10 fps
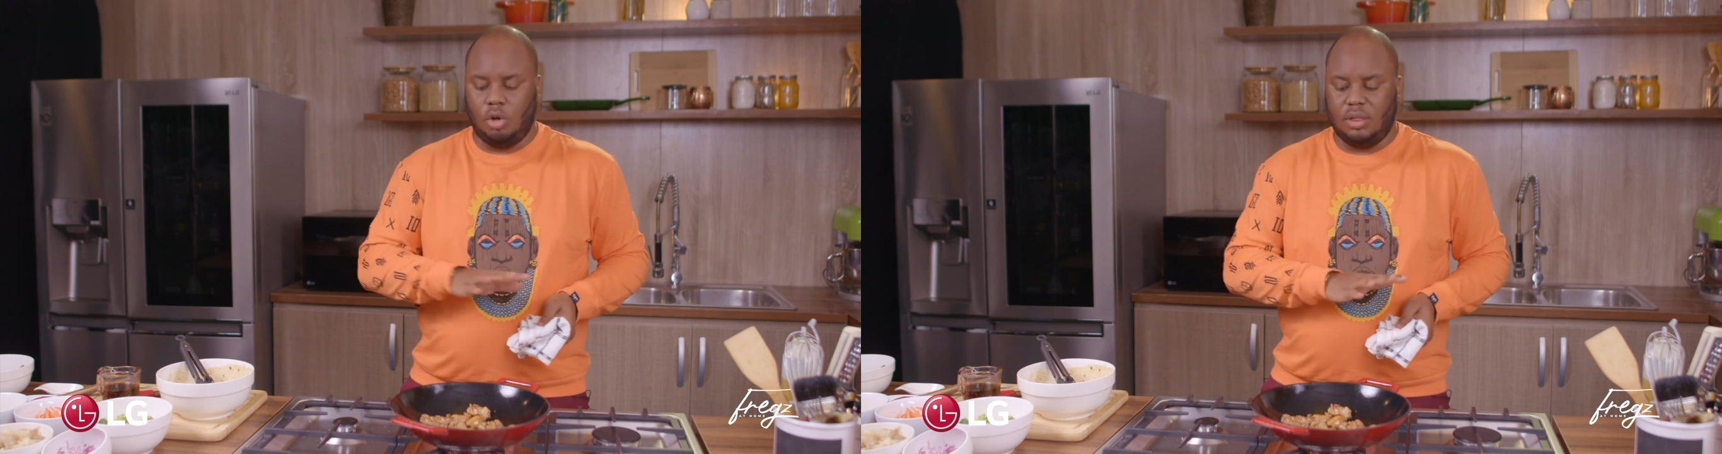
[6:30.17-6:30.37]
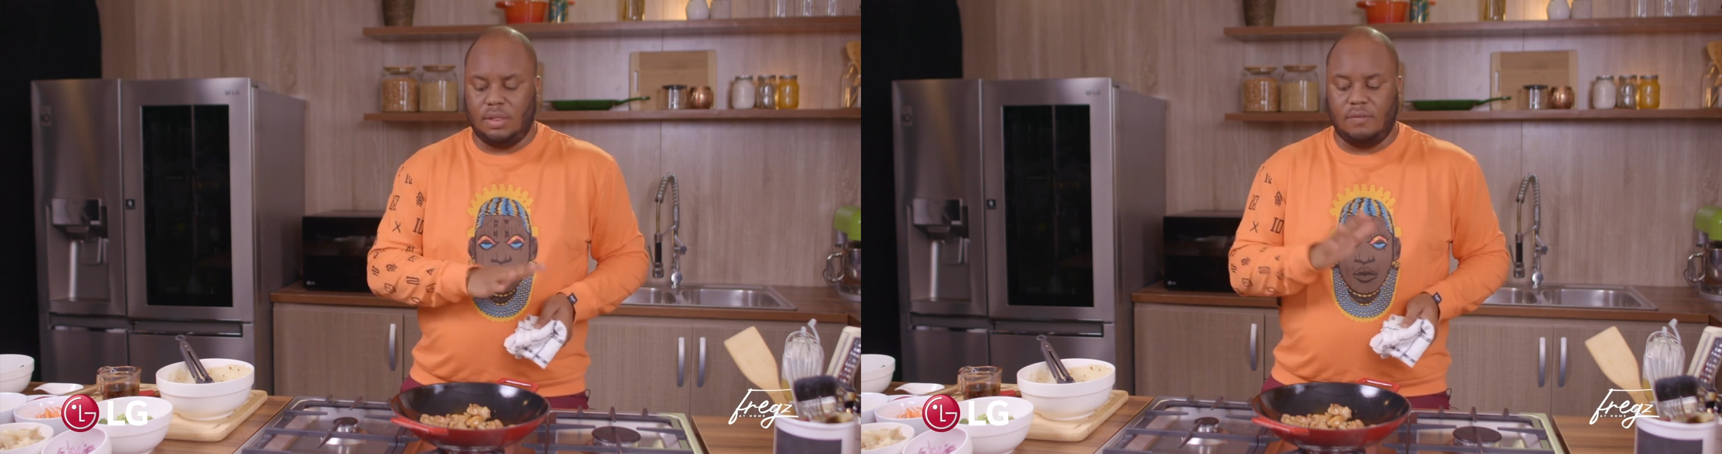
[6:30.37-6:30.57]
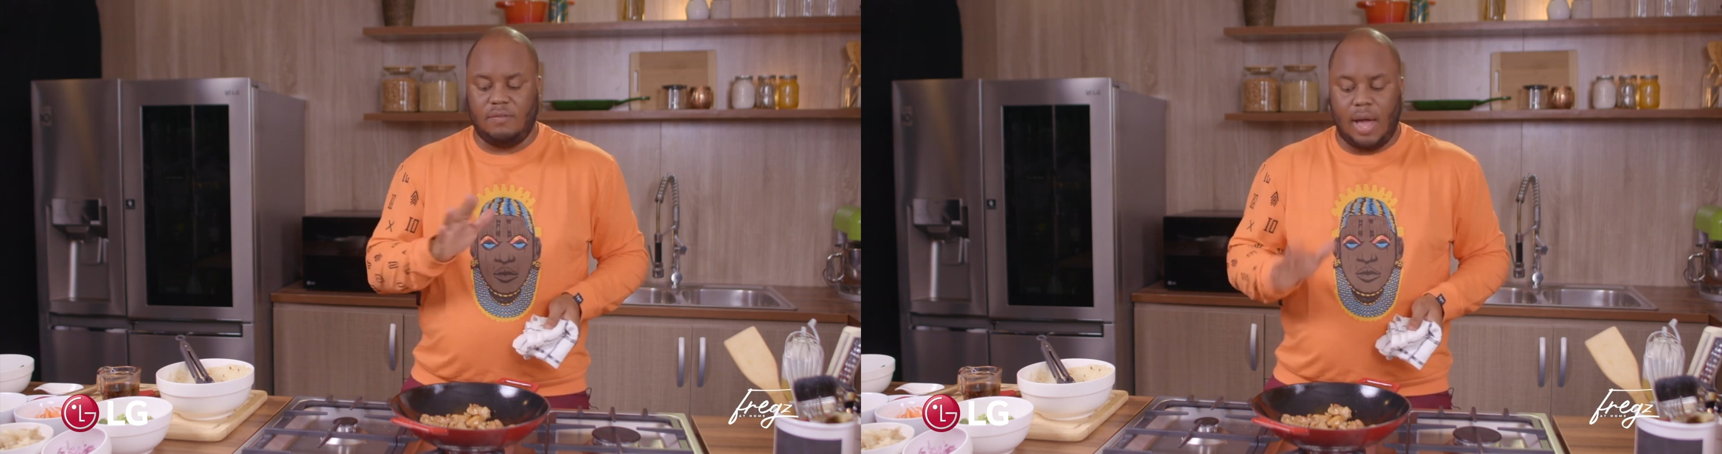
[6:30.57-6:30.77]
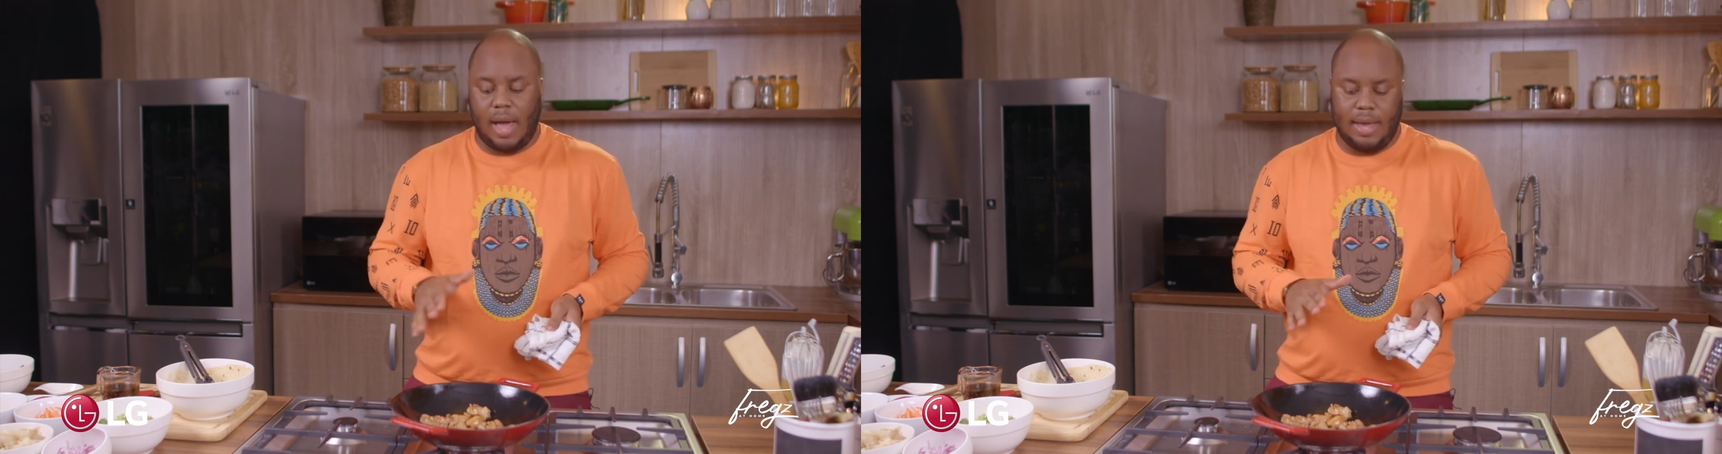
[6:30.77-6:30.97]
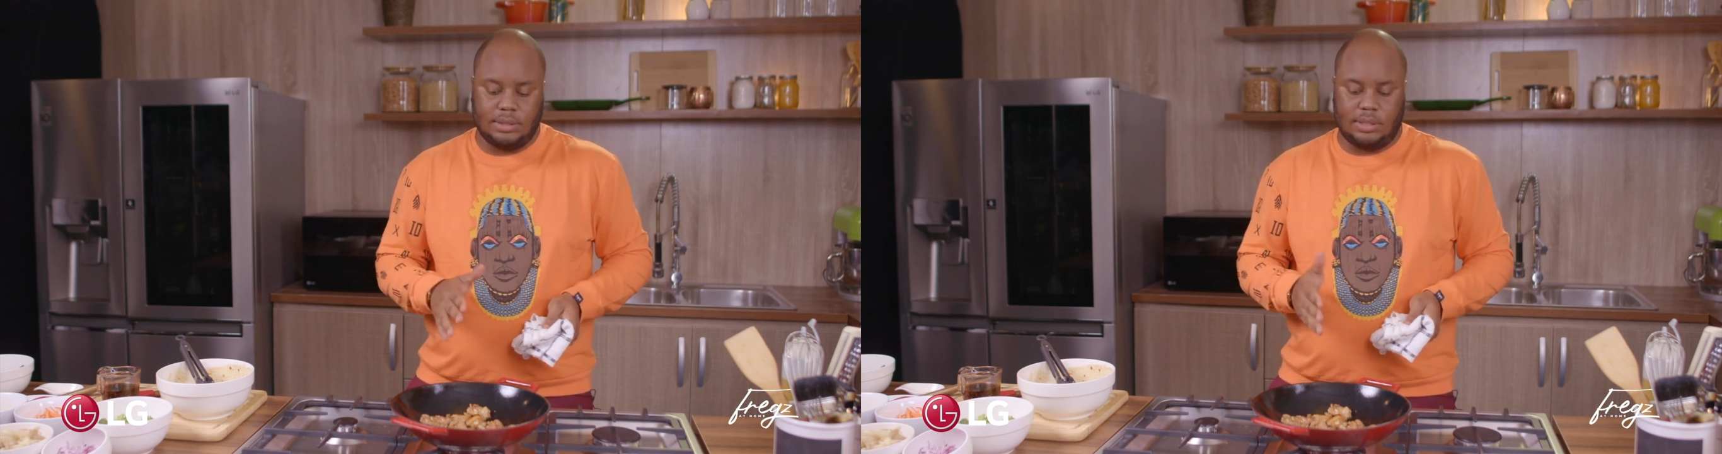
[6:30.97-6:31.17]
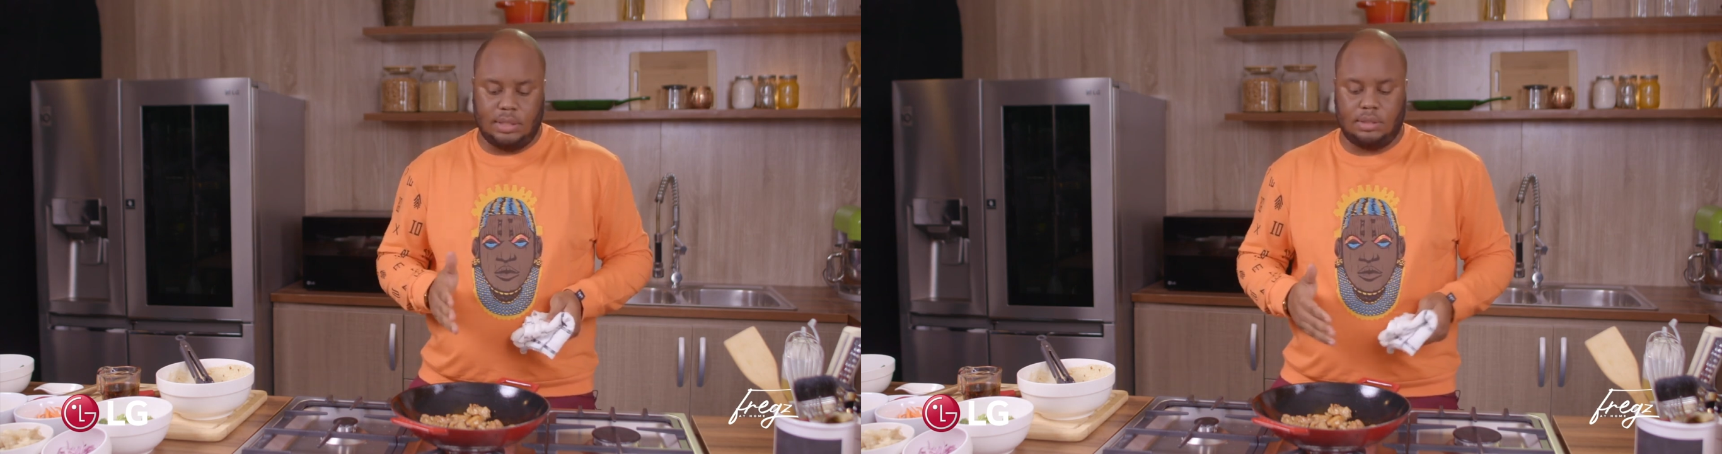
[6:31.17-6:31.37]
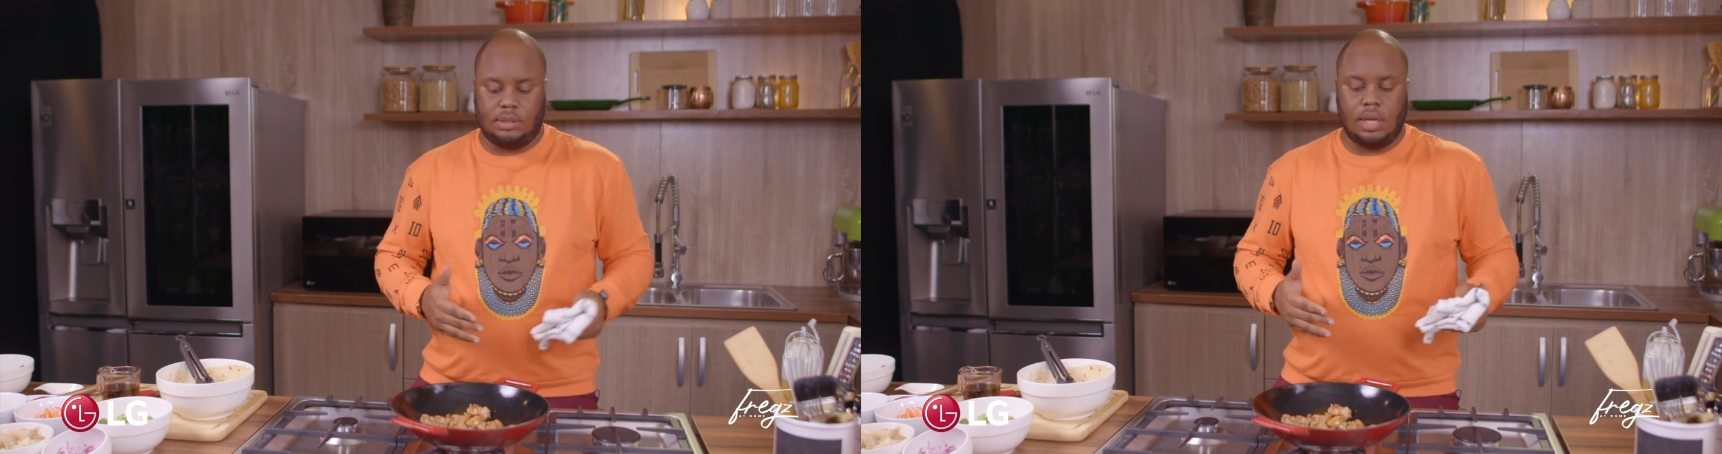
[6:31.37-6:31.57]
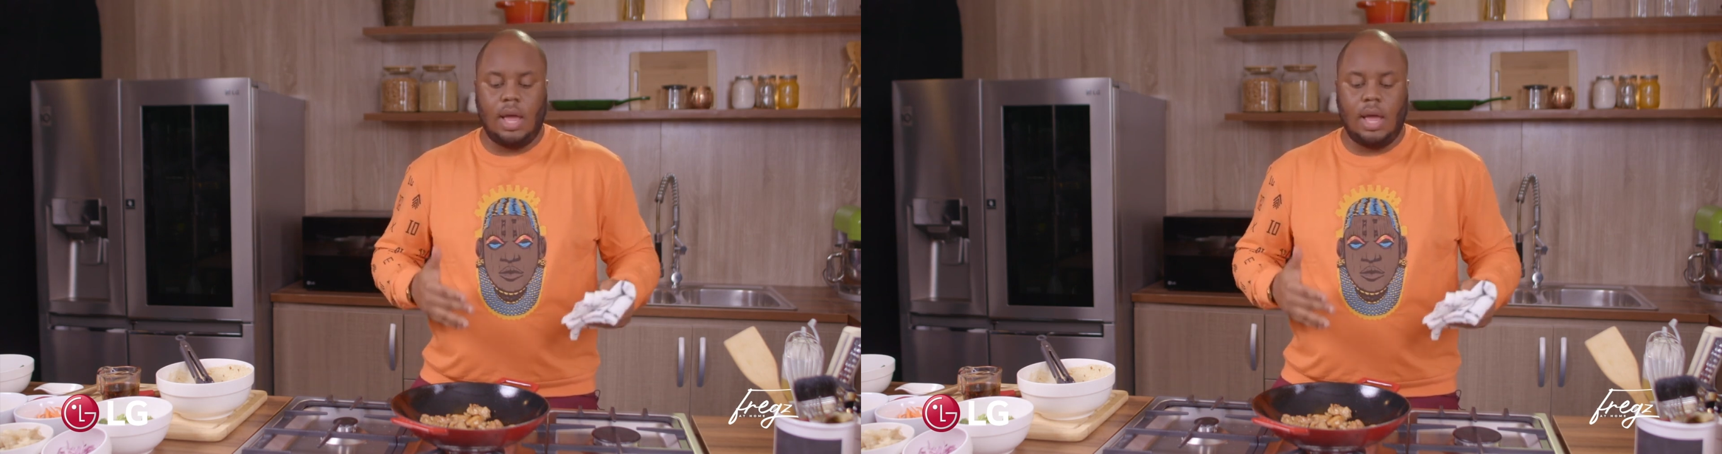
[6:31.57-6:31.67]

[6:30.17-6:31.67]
on the highest heat.